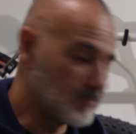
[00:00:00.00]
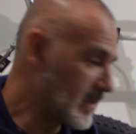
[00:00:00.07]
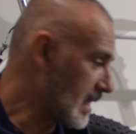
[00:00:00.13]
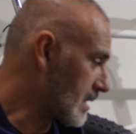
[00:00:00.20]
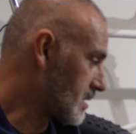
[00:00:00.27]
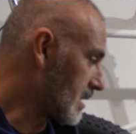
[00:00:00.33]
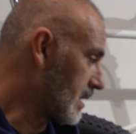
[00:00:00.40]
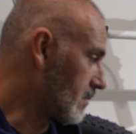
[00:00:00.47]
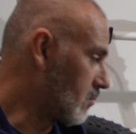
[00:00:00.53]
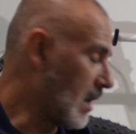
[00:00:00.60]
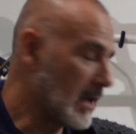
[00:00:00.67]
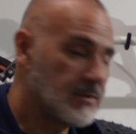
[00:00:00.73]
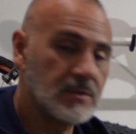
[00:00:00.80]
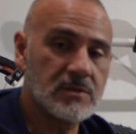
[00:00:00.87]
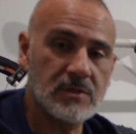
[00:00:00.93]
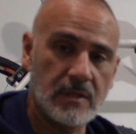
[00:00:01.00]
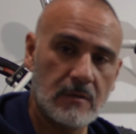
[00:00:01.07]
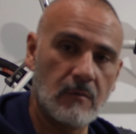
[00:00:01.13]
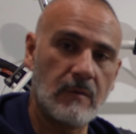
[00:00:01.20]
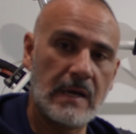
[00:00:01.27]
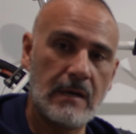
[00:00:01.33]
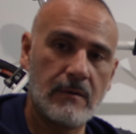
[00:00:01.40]
as I ride this thing
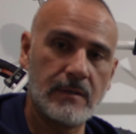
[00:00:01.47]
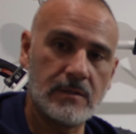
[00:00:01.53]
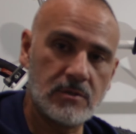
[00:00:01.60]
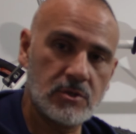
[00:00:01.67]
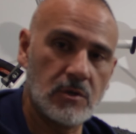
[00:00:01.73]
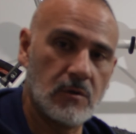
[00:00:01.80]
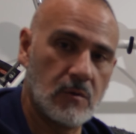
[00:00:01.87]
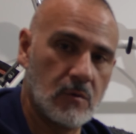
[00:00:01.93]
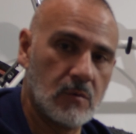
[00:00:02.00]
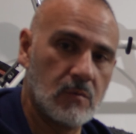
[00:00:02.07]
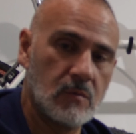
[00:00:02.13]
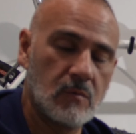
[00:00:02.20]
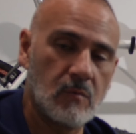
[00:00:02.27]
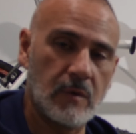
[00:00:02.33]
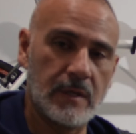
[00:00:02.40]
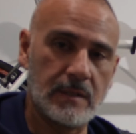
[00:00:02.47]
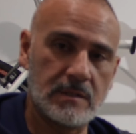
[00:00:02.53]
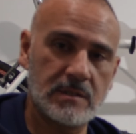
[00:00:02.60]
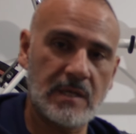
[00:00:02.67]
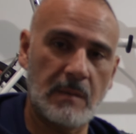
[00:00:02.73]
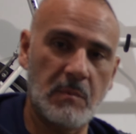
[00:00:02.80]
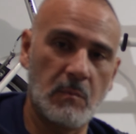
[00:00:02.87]
around and show what
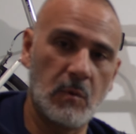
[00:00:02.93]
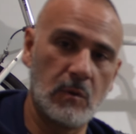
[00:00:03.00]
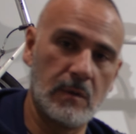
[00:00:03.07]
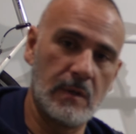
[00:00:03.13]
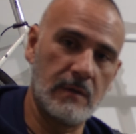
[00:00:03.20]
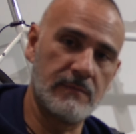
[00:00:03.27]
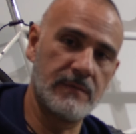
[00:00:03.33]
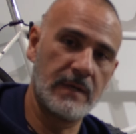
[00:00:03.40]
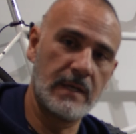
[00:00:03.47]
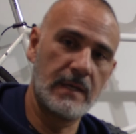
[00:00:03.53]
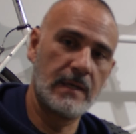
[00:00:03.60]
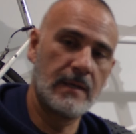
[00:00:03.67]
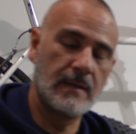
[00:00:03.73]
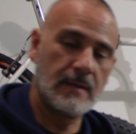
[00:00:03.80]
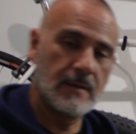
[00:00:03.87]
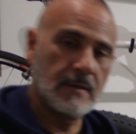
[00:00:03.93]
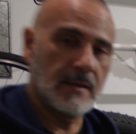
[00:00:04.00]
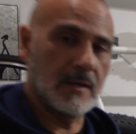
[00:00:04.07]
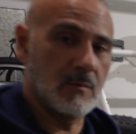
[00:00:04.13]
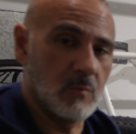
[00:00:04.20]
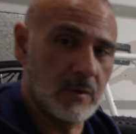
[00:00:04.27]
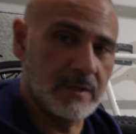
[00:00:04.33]
it's capable of
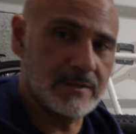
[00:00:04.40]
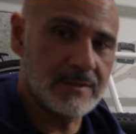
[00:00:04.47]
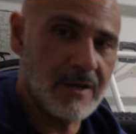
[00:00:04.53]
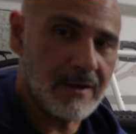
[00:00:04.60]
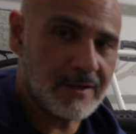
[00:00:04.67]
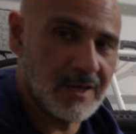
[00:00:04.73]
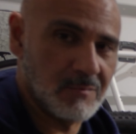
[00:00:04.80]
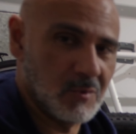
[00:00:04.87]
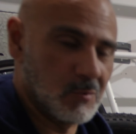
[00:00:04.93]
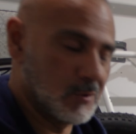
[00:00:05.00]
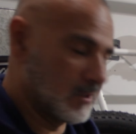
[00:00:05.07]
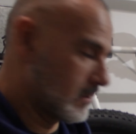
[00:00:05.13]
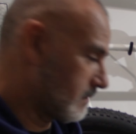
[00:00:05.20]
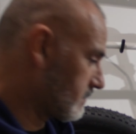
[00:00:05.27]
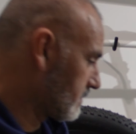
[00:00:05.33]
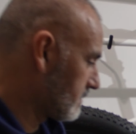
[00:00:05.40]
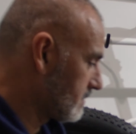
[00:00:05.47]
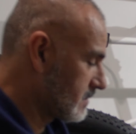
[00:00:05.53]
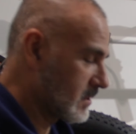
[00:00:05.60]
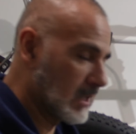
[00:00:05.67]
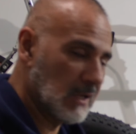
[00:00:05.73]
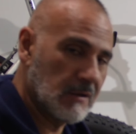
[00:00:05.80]
and what it's not capable of.
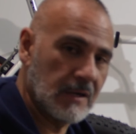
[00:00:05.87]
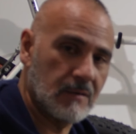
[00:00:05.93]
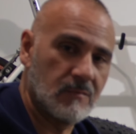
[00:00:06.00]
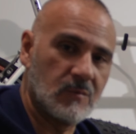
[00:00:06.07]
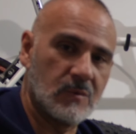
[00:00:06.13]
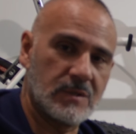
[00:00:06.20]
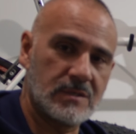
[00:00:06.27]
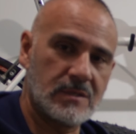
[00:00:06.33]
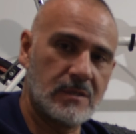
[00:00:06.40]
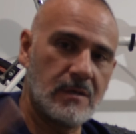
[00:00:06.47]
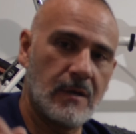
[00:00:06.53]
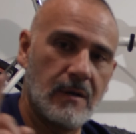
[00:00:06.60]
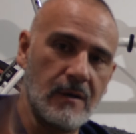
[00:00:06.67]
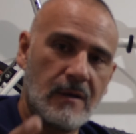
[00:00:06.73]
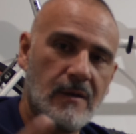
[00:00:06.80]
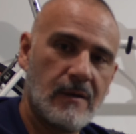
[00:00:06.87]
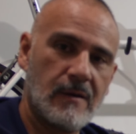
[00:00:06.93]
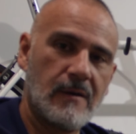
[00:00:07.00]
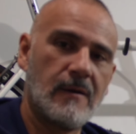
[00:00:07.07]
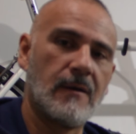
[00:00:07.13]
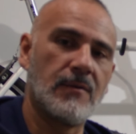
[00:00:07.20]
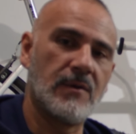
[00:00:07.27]
All right, we'll see you
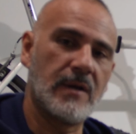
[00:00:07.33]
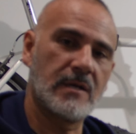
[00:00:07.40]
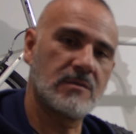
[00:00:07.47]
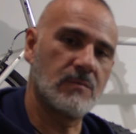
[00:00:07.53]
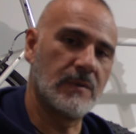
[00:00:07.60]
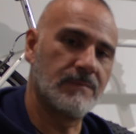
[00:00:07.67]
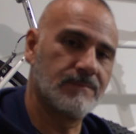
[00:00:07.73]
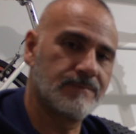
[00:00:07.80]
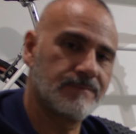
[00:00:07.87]
on the next one.